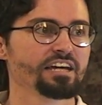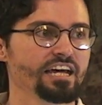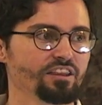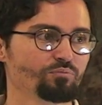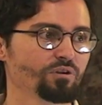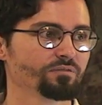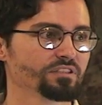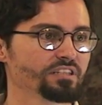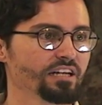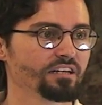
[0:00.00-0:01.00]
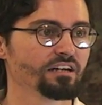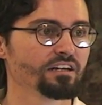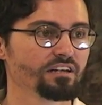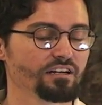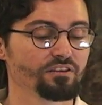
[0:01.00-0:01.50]
And the Prophet said,
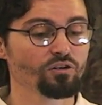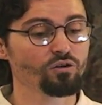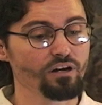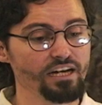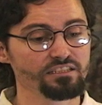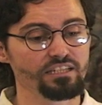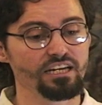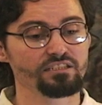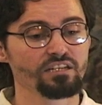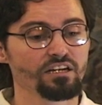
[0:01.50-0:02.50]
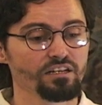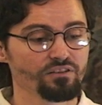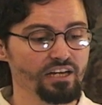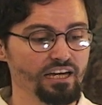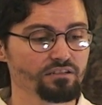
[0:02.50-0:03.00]
uh, the Quran says
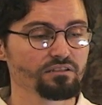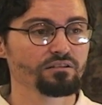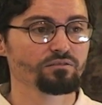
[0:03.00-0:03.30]
that